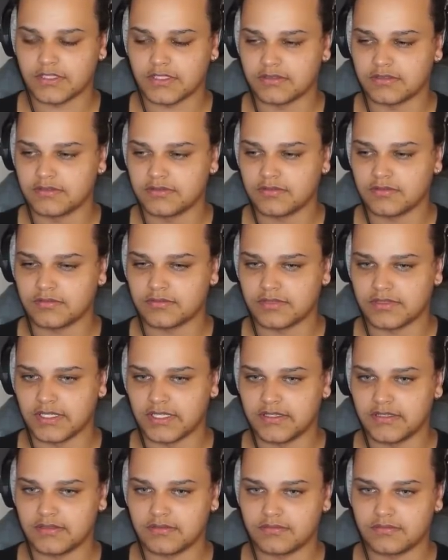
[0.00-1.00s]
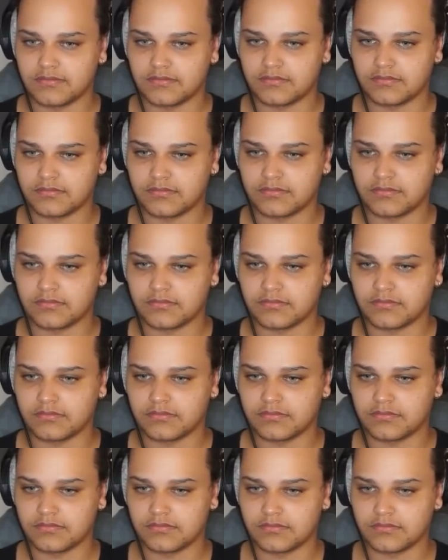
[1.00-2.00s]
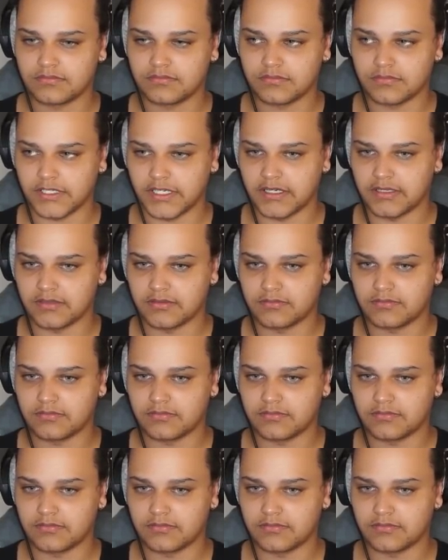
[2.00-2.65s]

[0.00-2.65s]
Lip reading: Oh, it was late. Yeah.